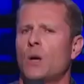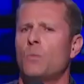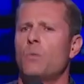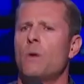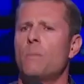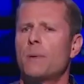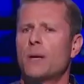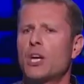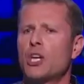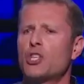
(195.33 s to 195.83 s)

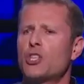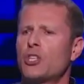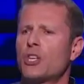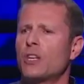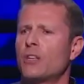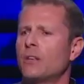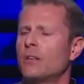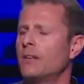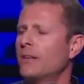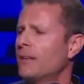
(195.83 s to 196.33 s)
Well, because
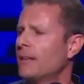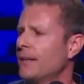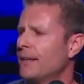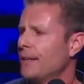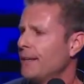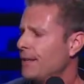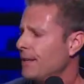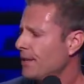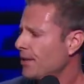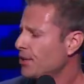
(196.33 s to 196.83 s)

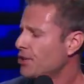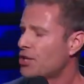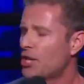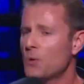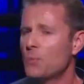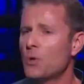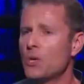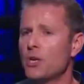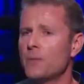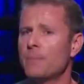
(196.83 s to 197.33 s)

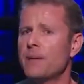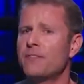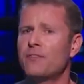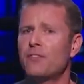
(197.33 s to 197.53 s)
she wouldn't be